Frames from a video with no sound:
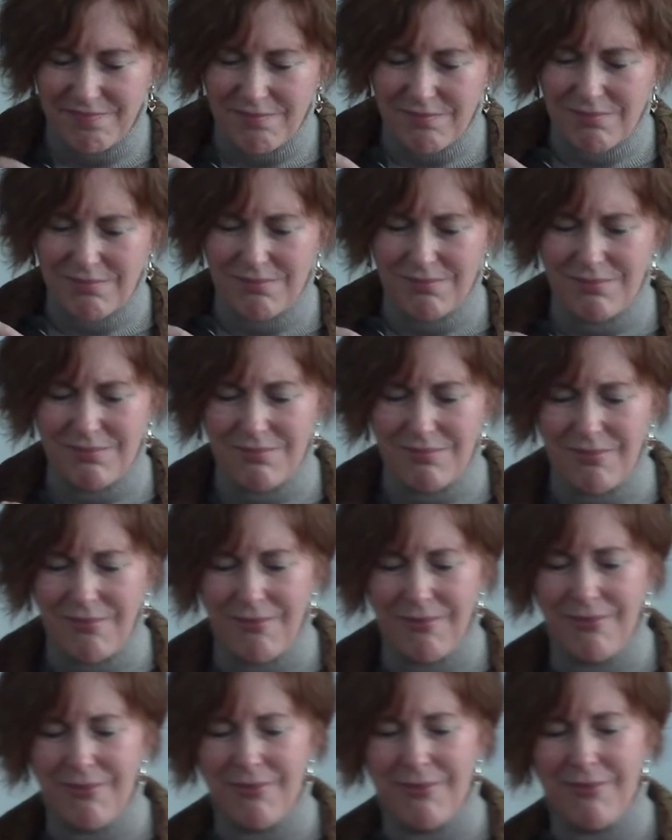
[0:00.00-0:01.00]

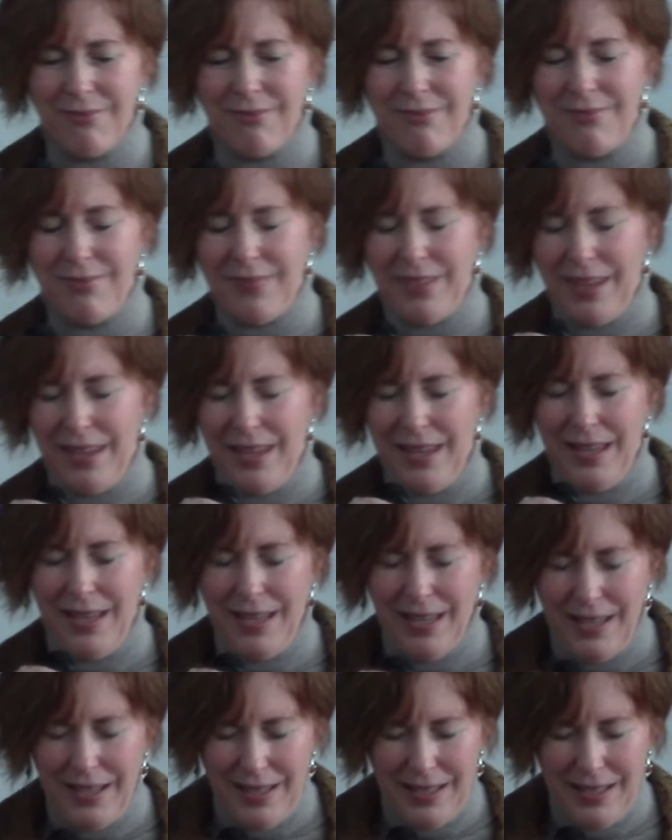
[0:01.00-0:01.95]
No one is speaking in this clip.